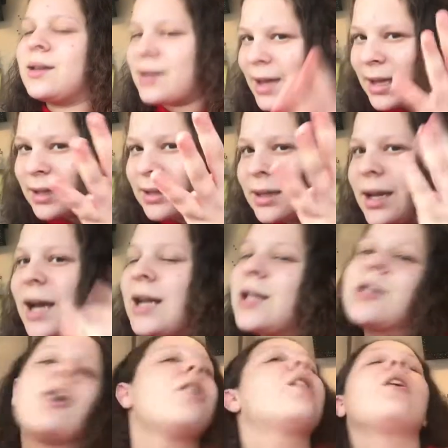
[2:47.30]
Yeah, and
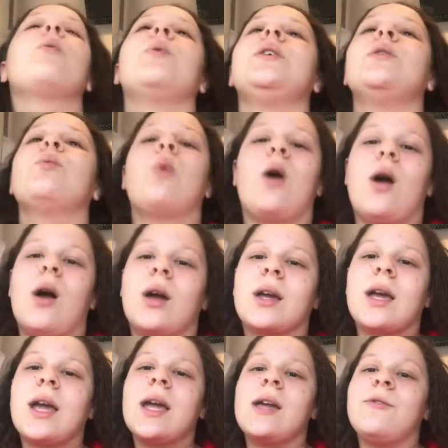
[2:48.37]
it's kind of like with your
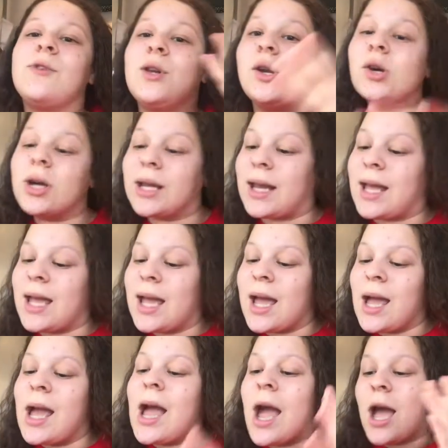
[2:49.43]
work. If you look at it
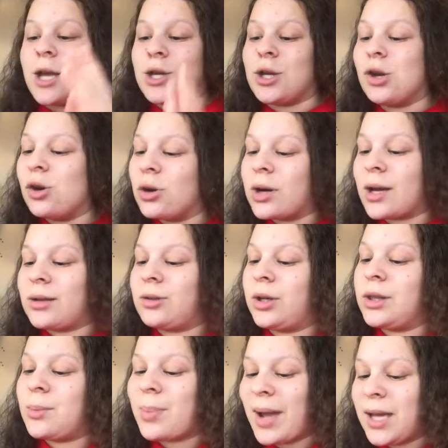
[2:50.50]
and you look at
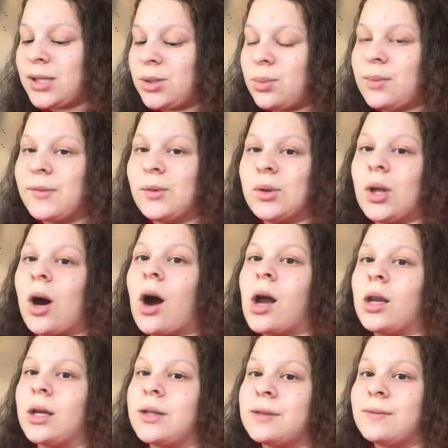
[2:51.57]
like the pages with all the
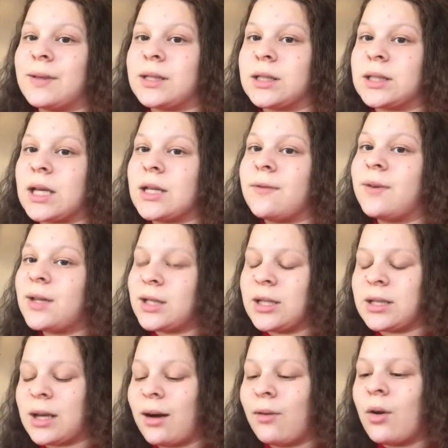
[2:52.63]
highlights, things like that, you think to
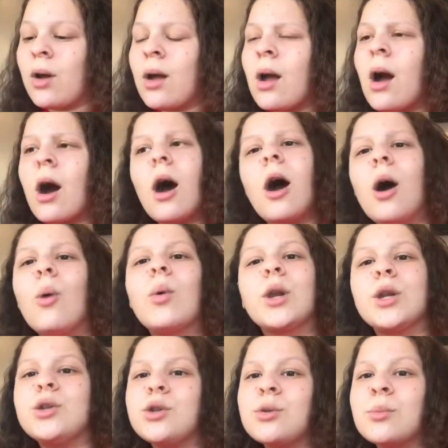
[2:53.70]
yourself, oh, I want
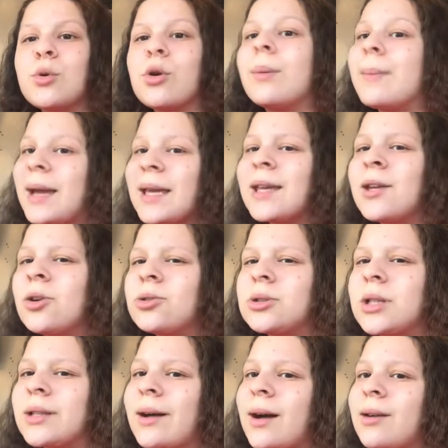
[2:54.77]
to do more and make it look
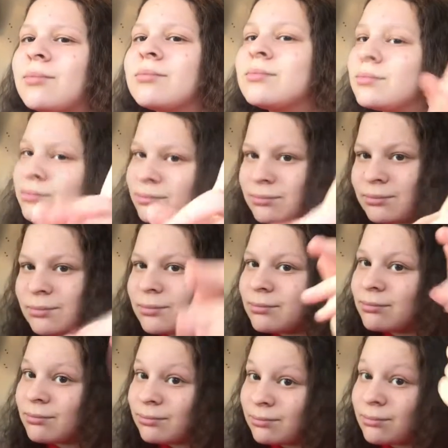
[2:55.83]
like that,
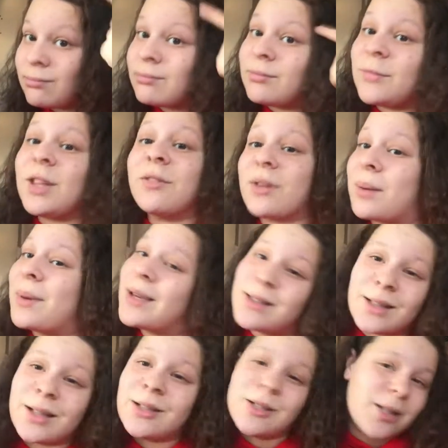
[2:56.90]
if that makes
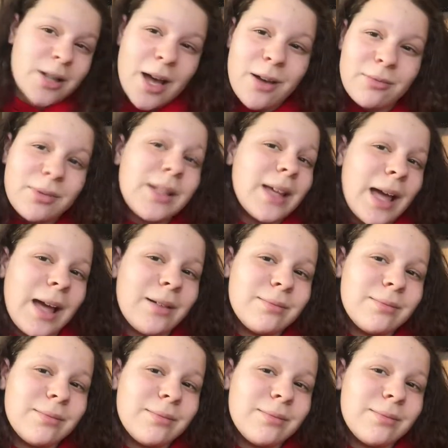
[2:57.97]
sense, you know? Yeah.